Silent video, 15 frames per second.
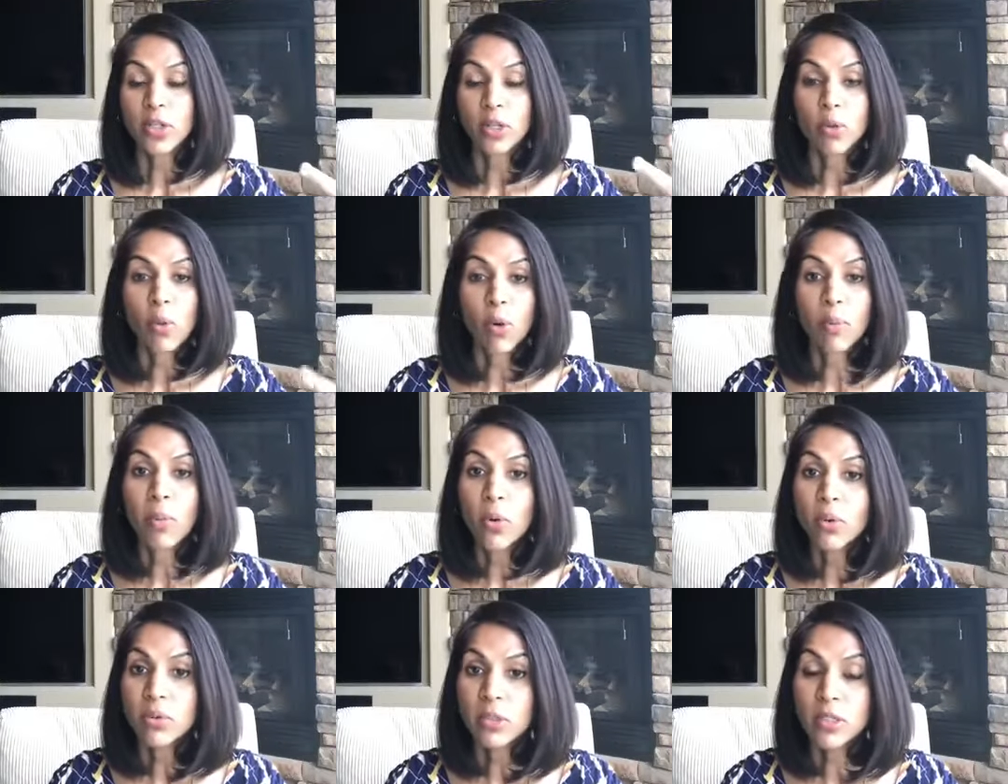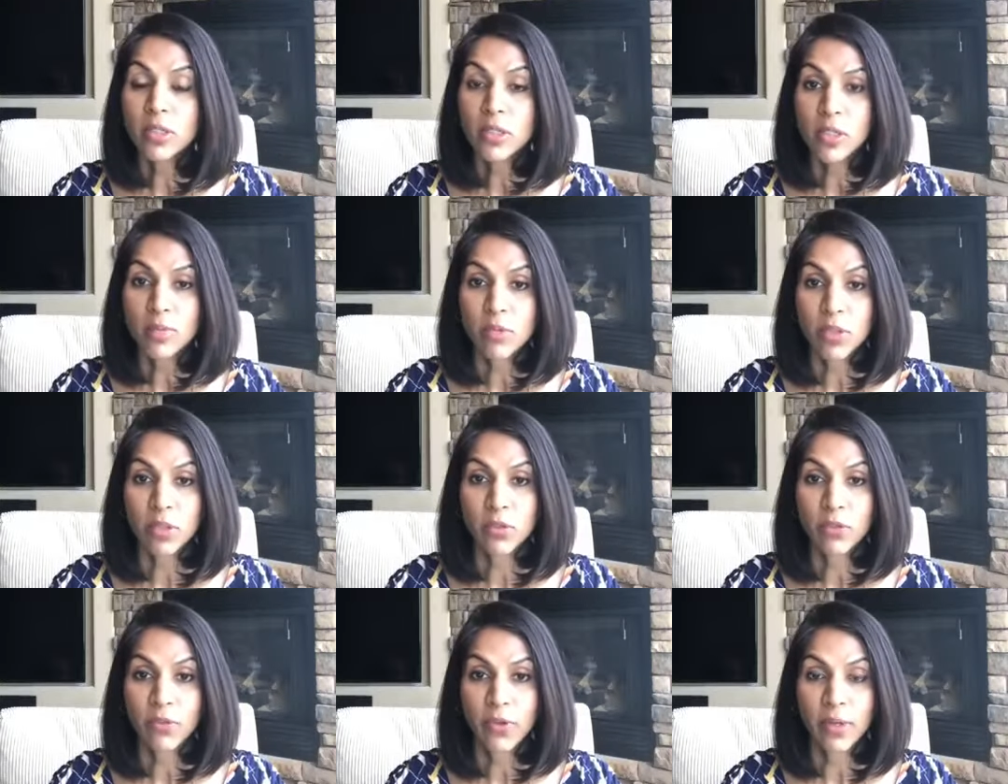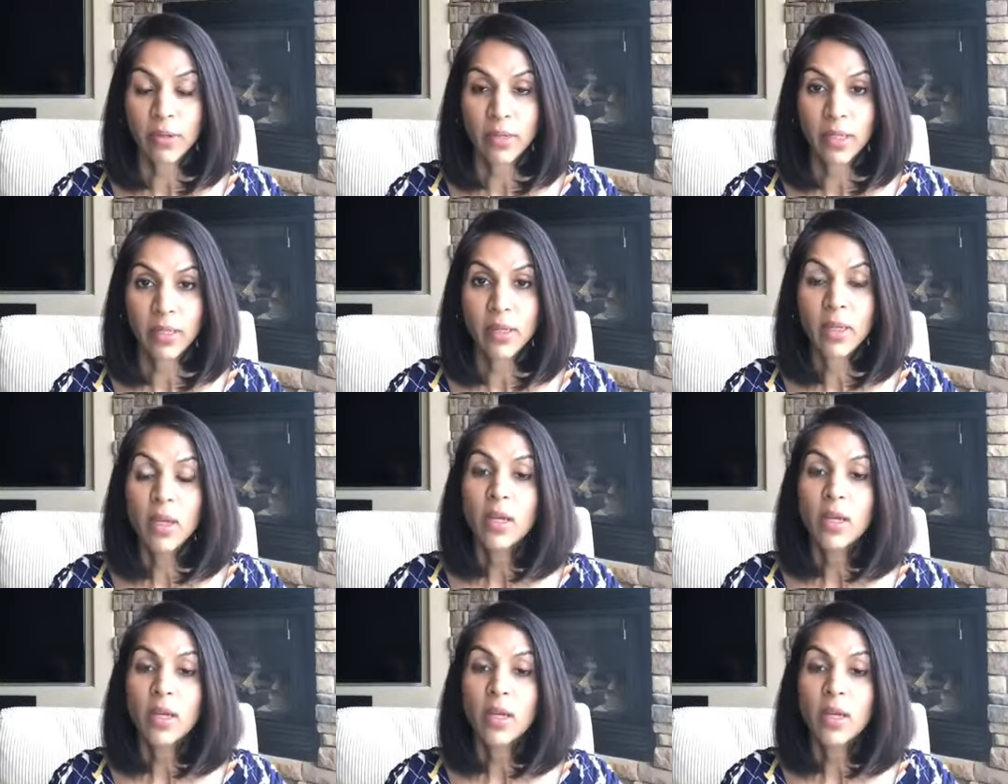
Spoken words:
and hormonal systems that are failing.